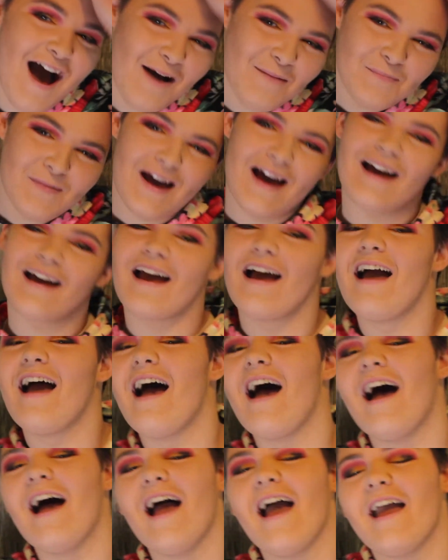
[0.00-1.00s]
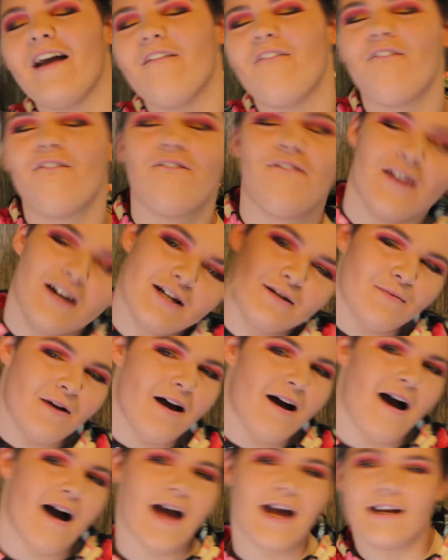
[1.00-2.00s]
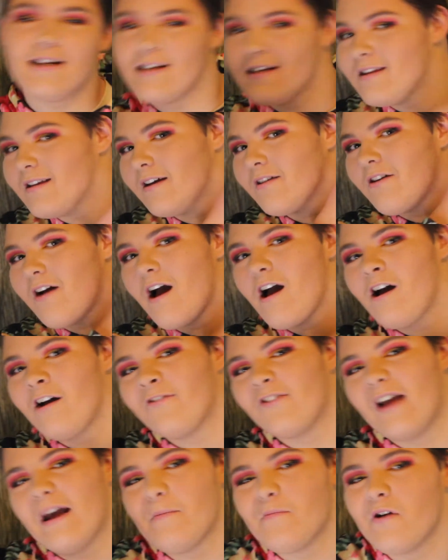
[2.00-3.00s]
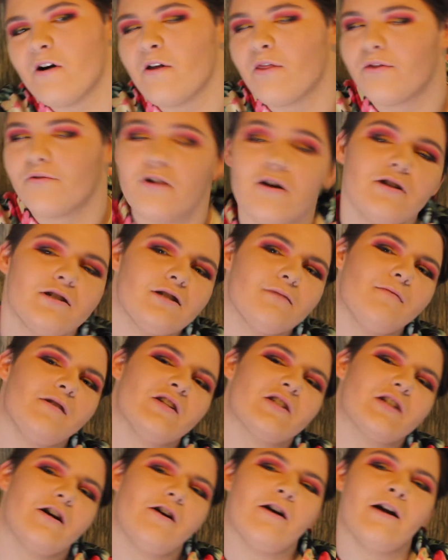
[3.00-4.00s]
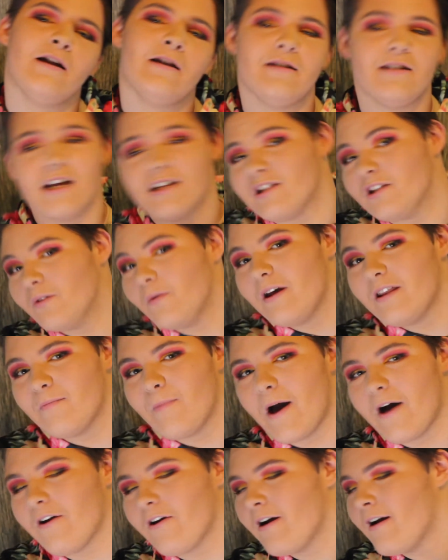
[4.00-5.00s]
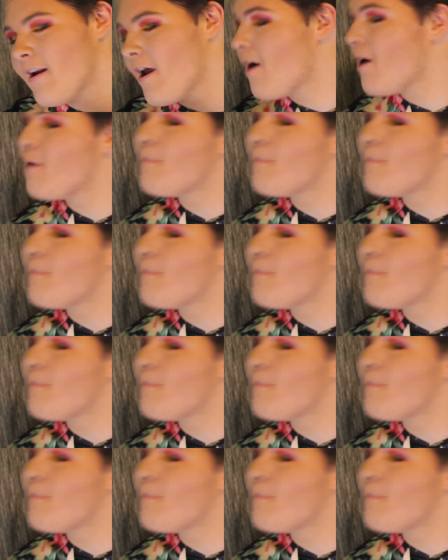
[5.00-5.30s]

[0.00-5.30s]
I'm back. I finished my eye, did the other eye off camera, threw on some mascara, and dusted away the powder, and now